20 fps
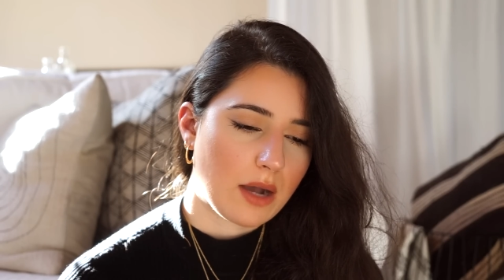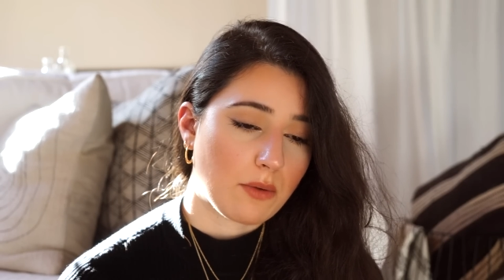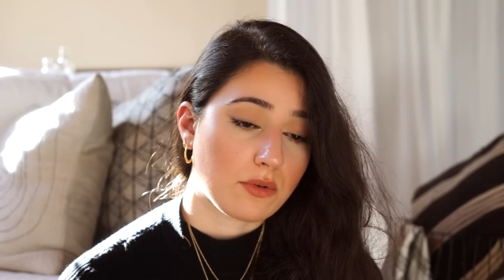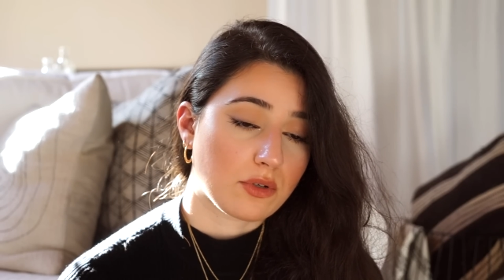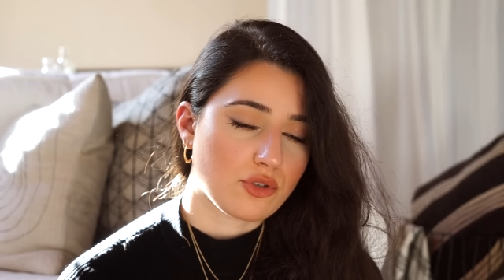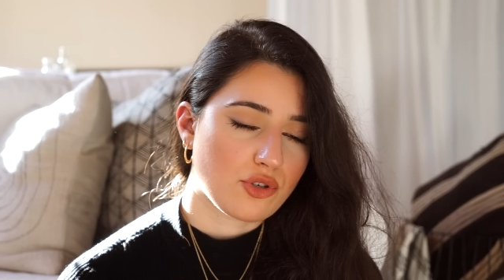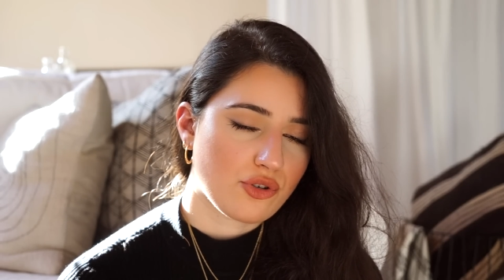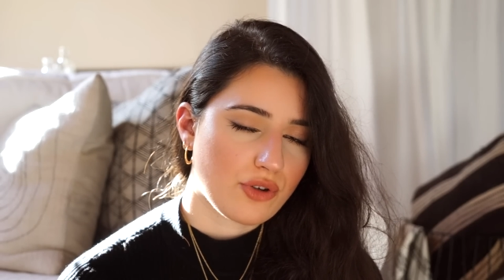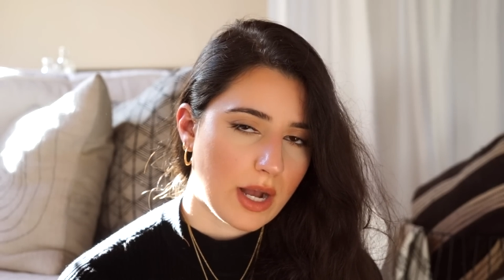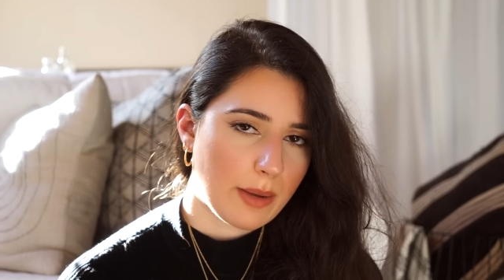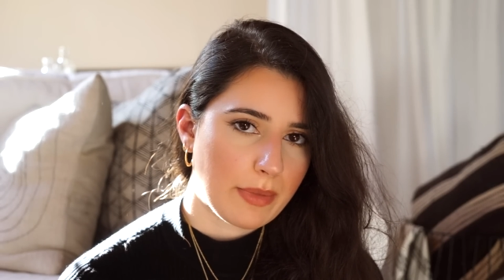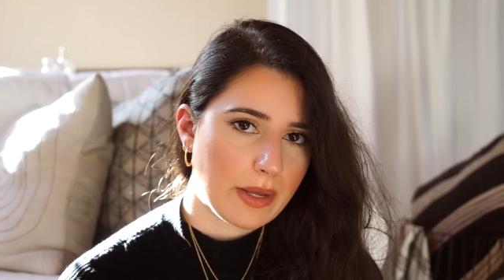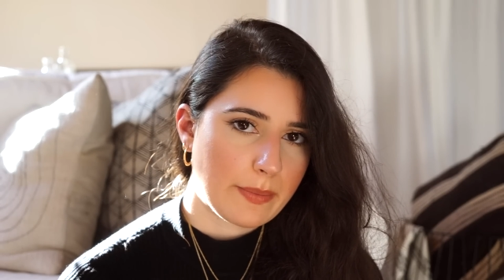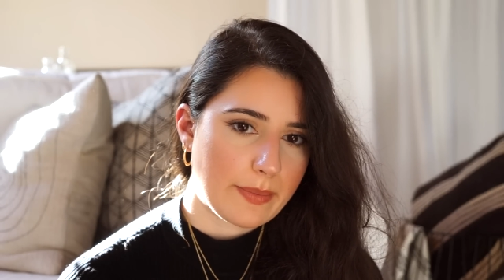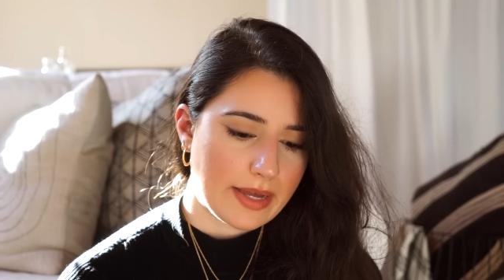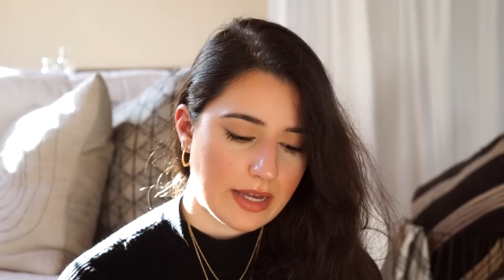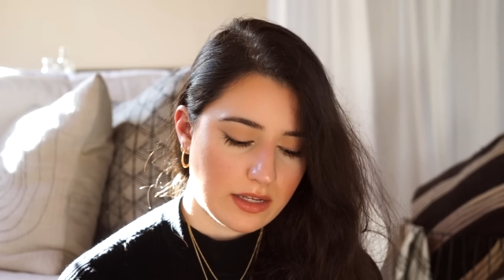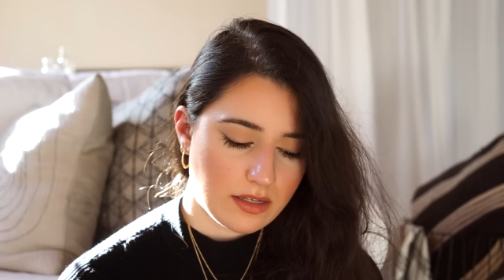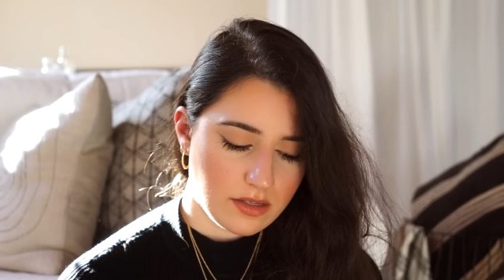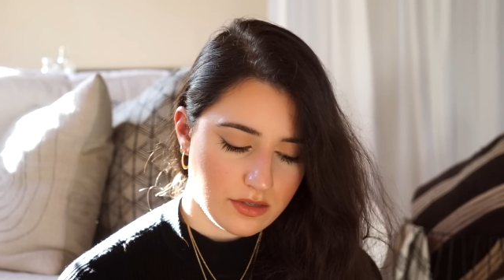I will try my
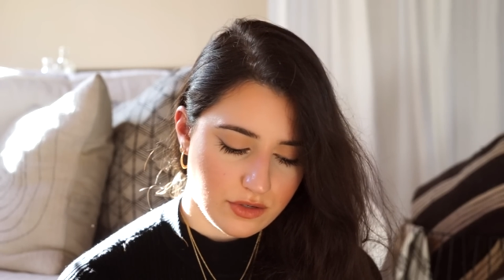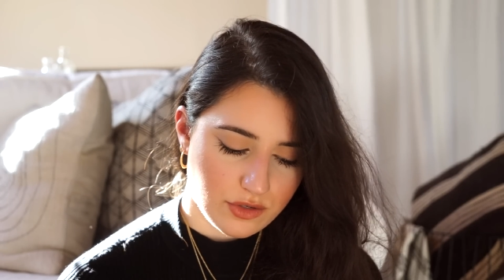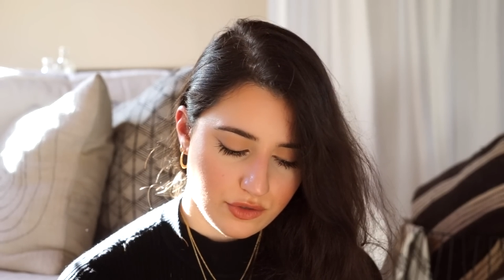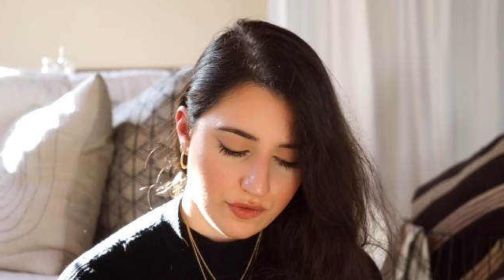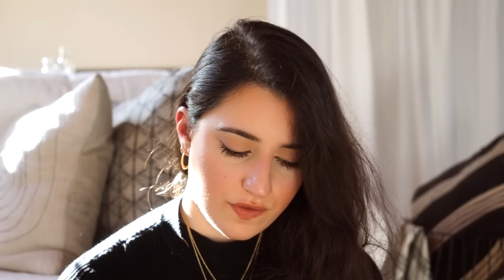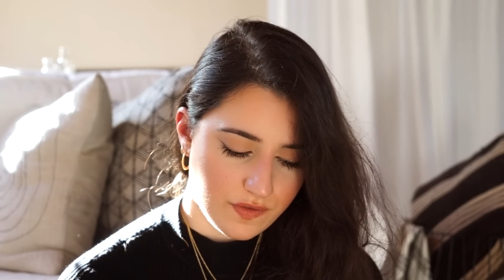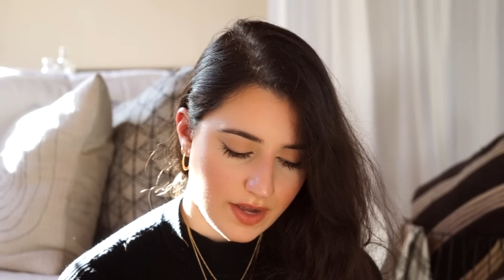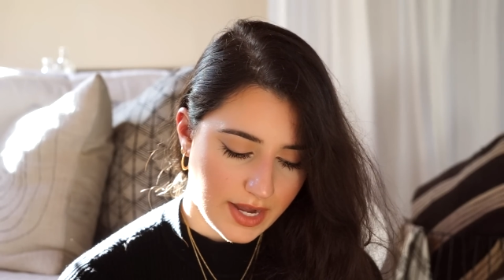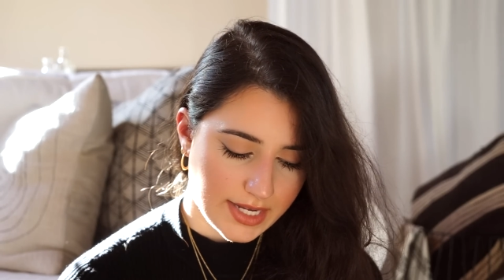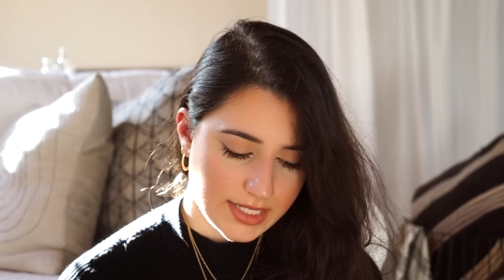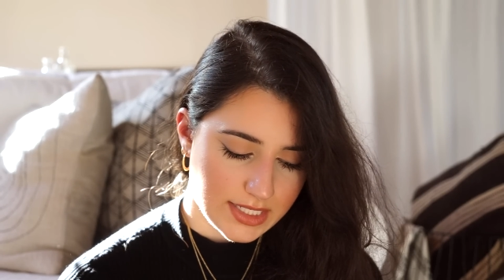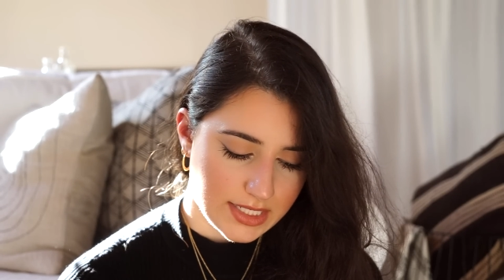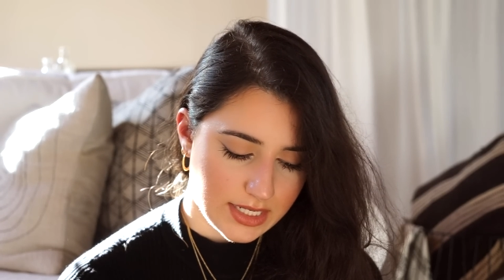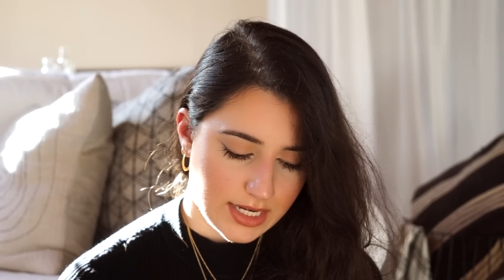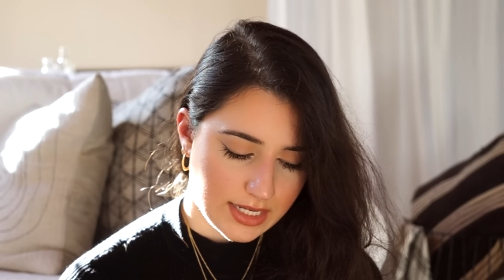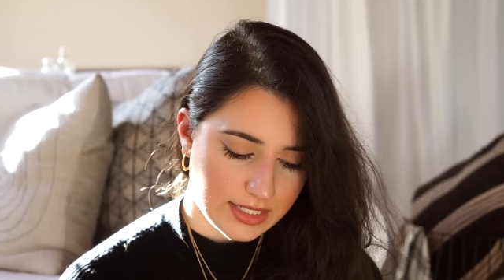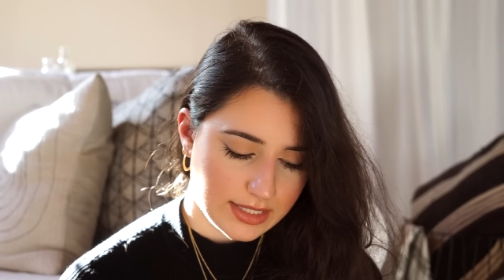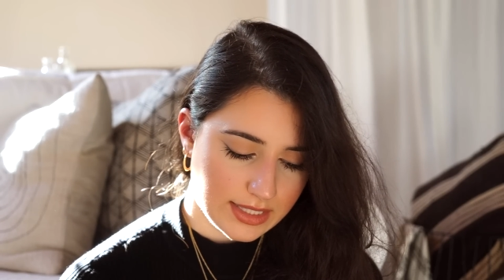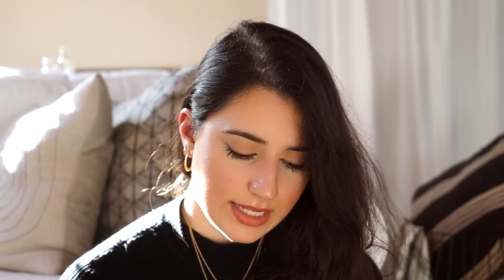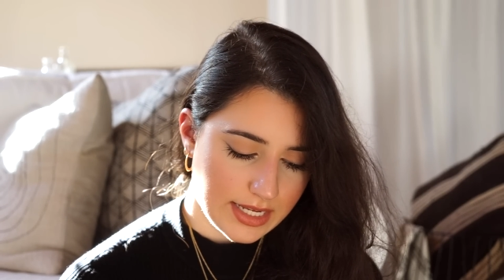best to find it and